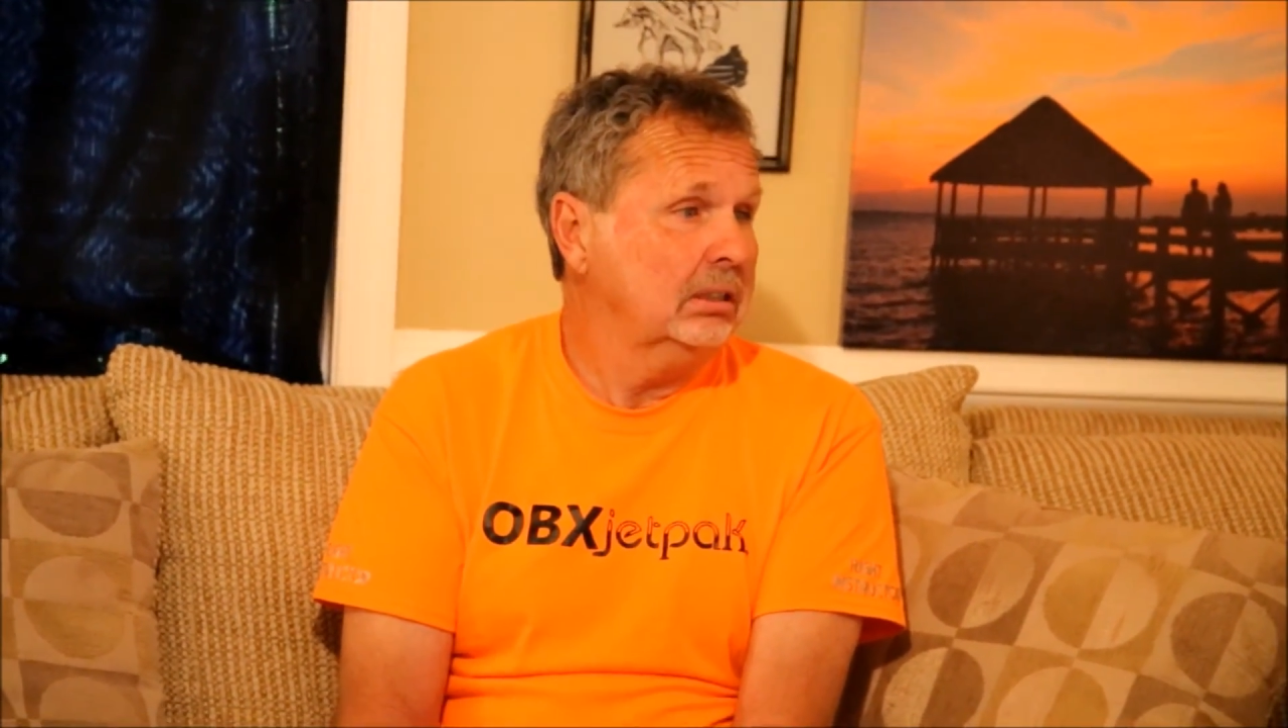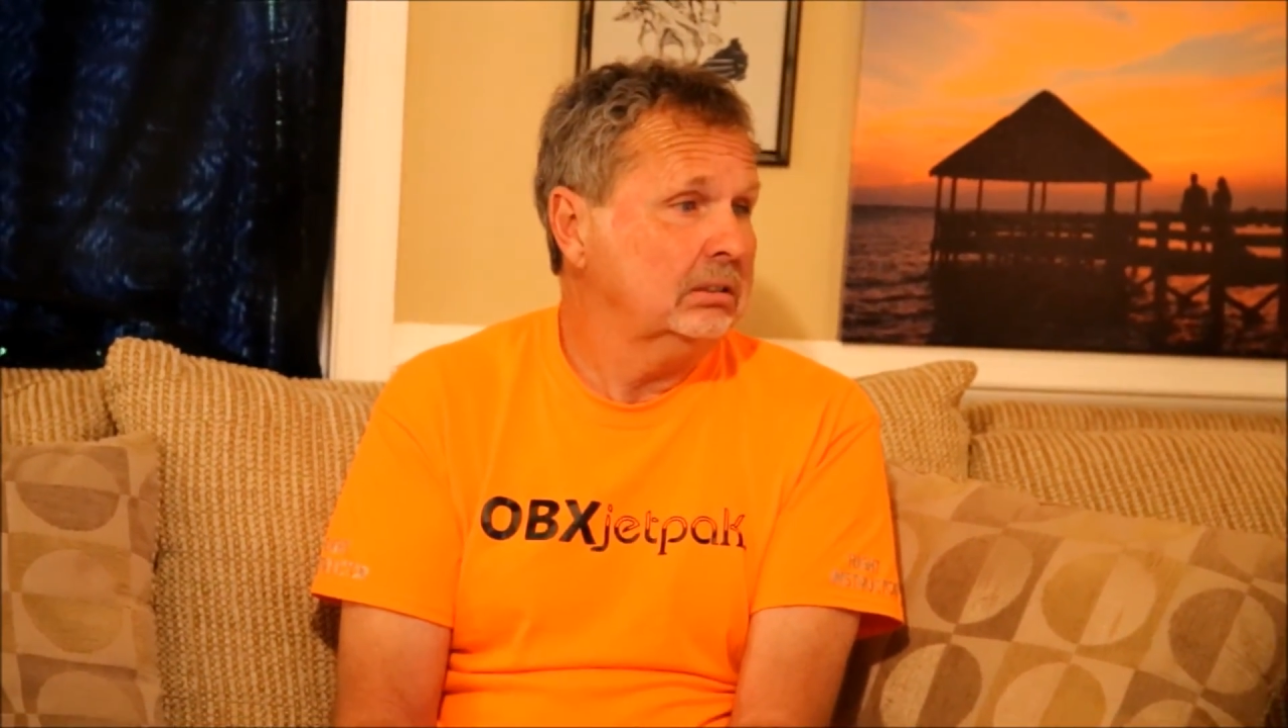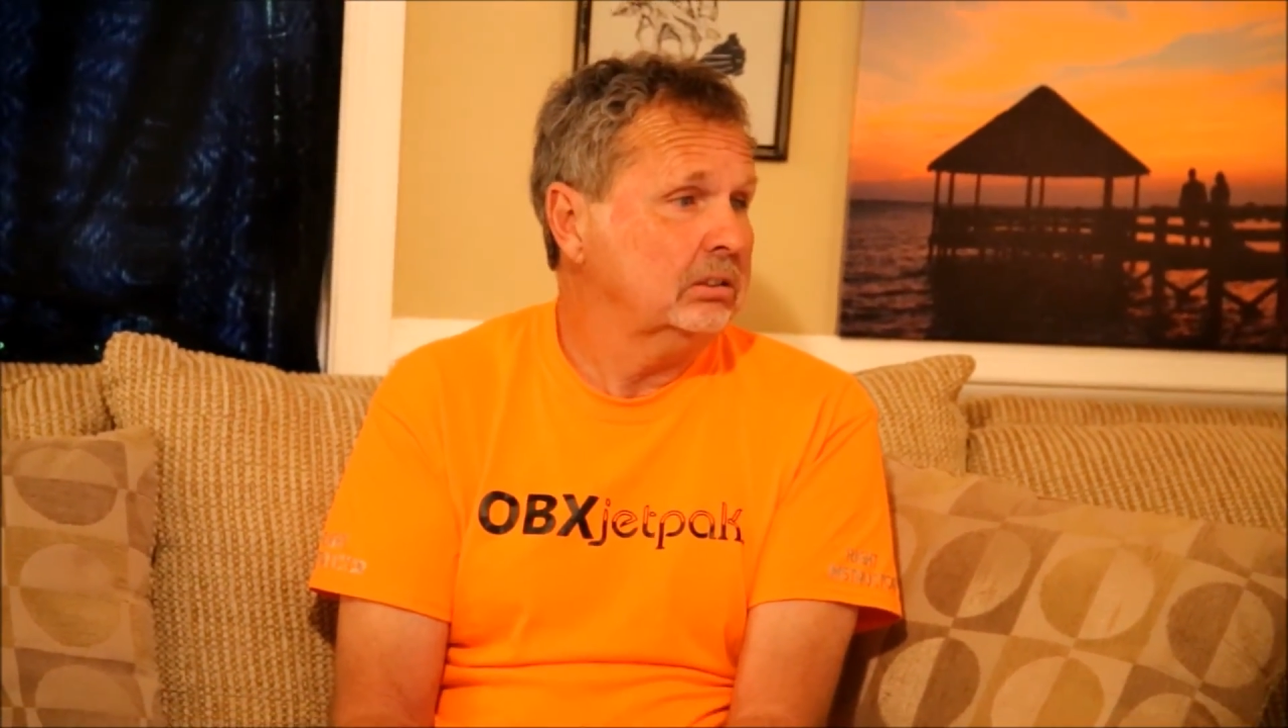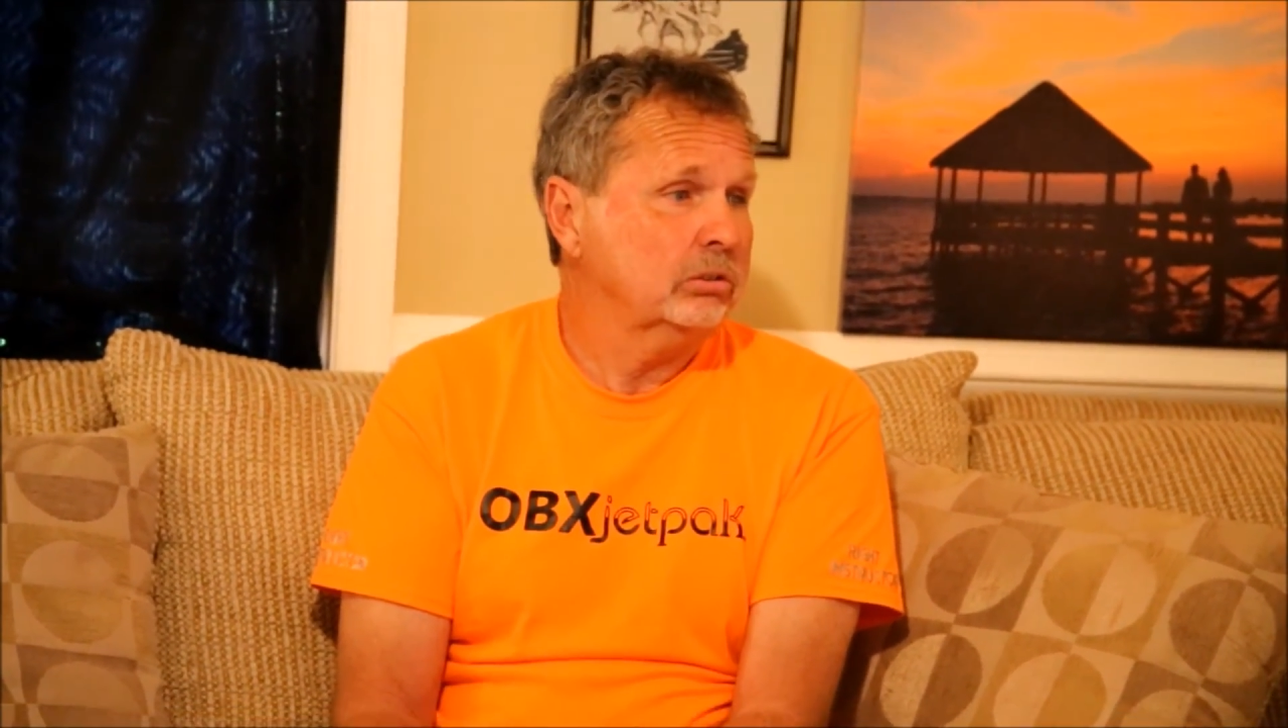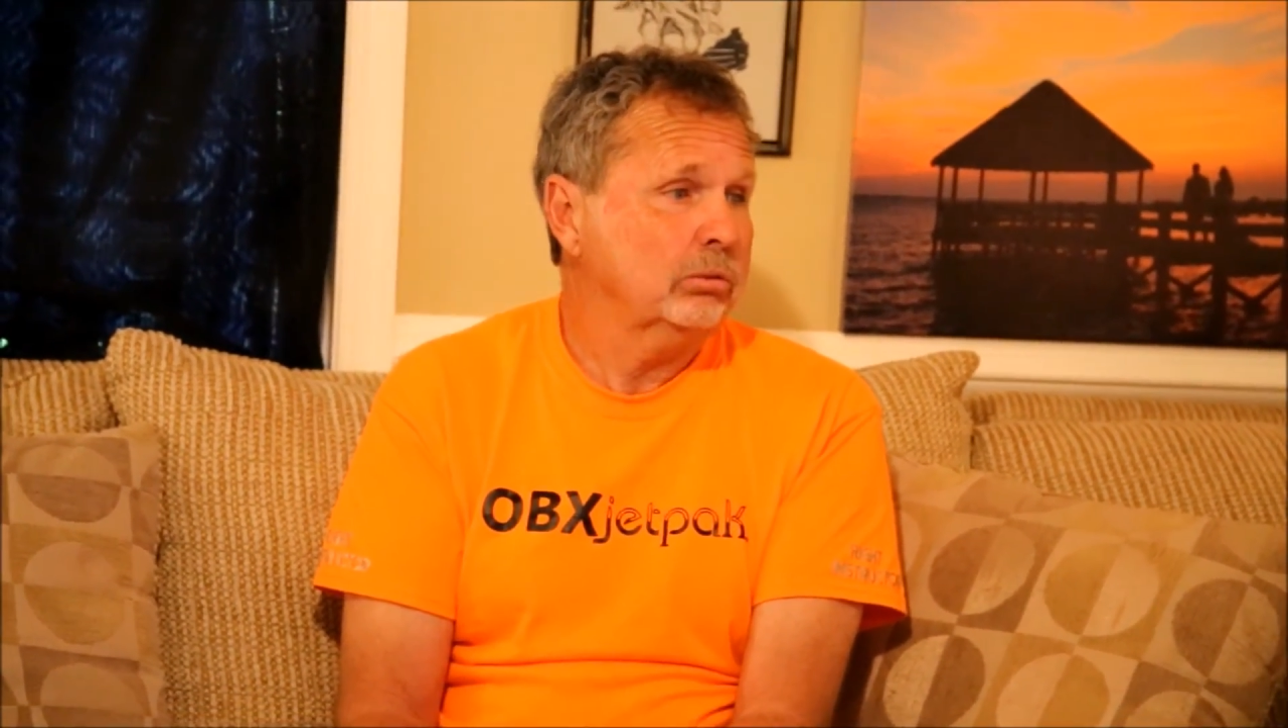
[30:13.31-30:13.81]

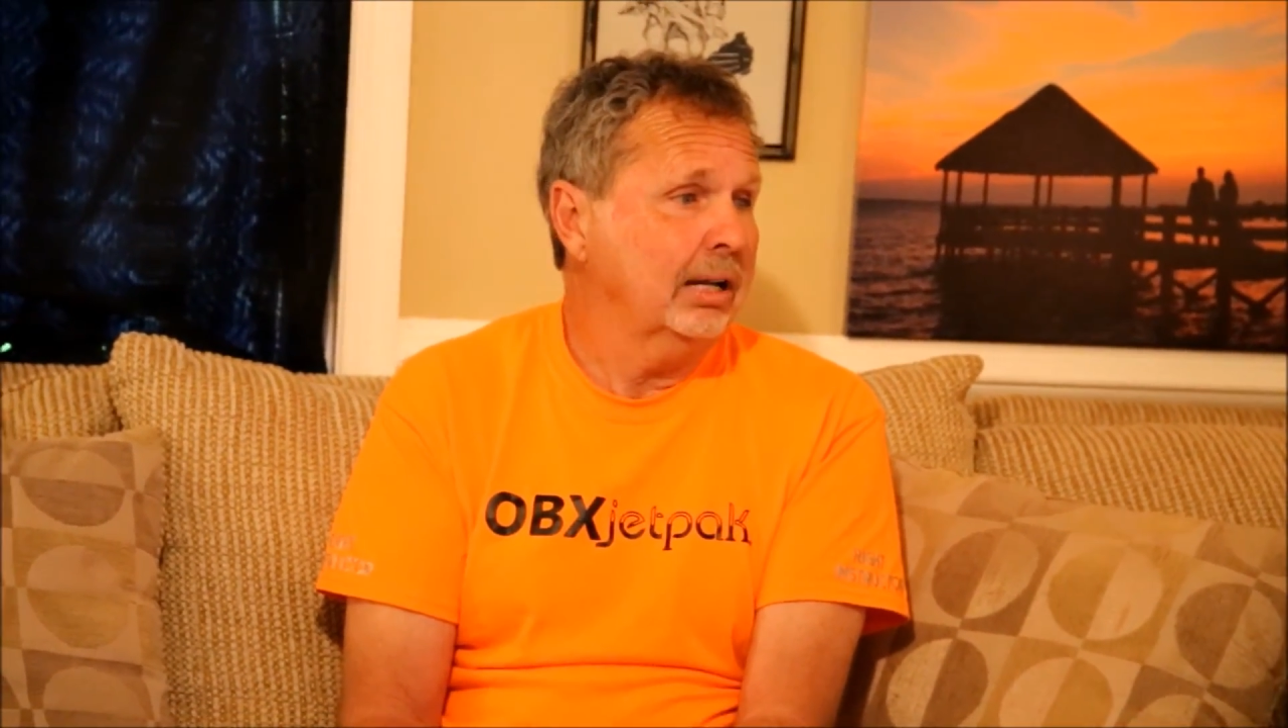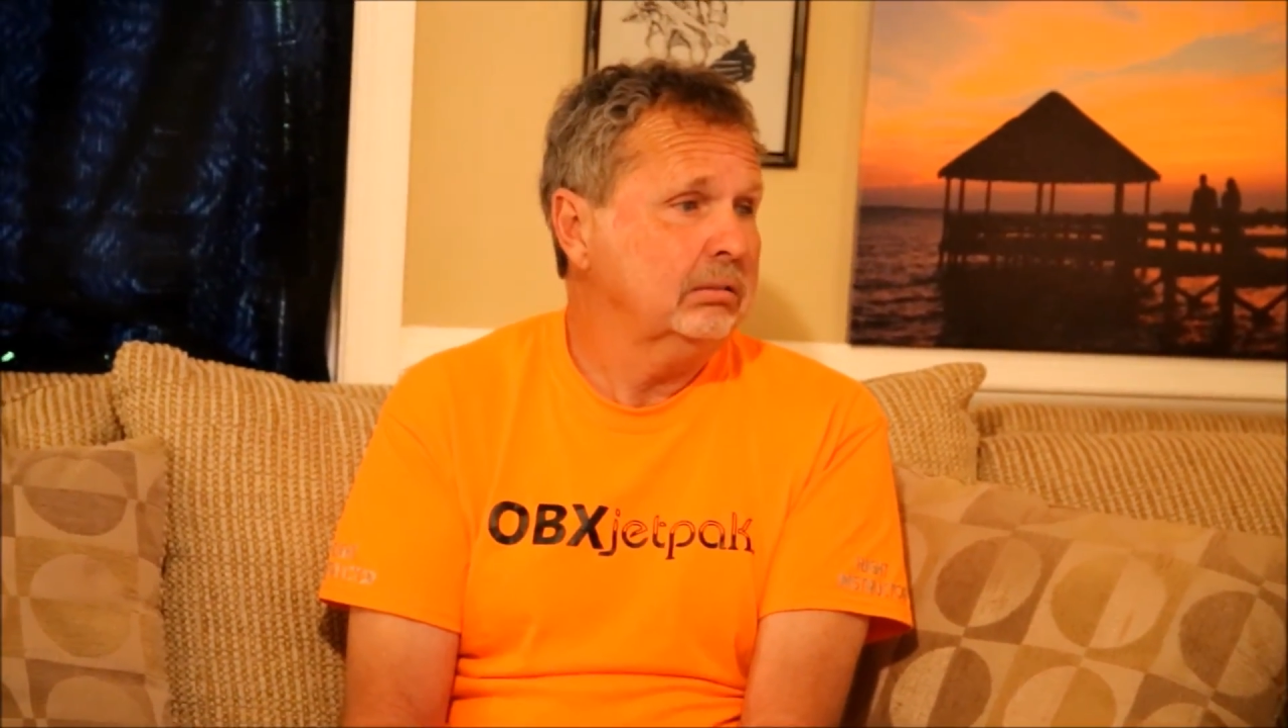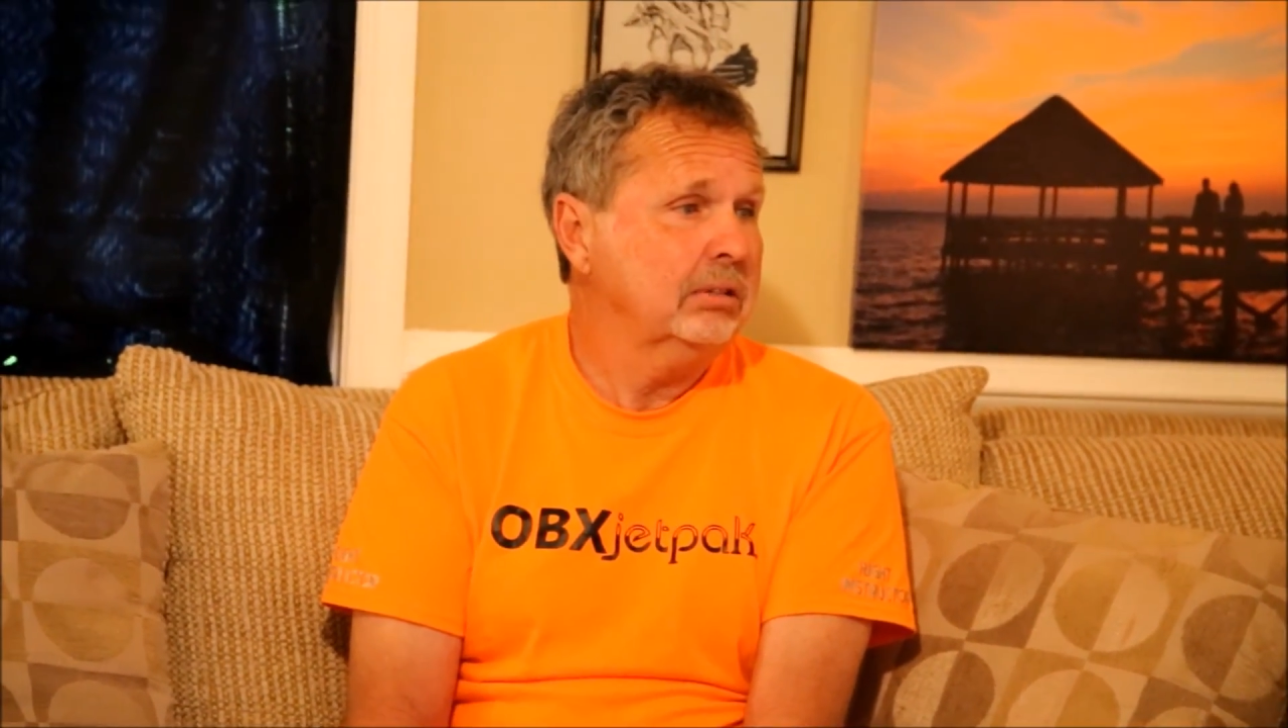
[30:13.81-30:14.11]
and just riding